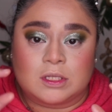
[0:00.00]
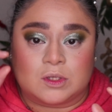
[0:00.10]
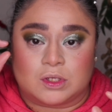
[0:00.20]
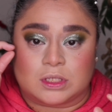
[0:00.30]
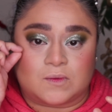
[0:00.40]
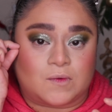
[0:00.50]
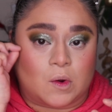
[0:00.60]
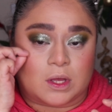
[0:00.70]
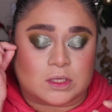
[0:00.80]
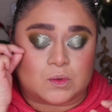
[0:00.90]
to just
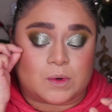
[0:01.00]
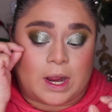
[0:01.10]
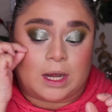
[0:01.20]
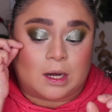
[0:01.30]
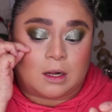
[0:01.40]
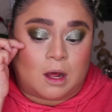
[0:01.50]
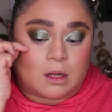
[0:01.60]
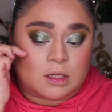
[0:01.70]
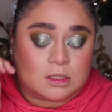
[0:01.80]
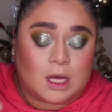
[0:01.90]
focus right
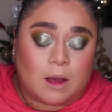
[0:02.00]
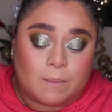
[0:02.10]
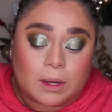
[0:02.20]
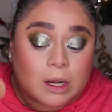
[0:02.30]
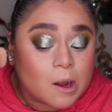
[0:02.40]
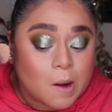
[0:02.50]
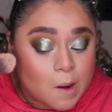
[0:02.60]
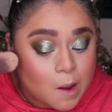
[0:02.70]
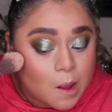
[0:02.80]
on the top here.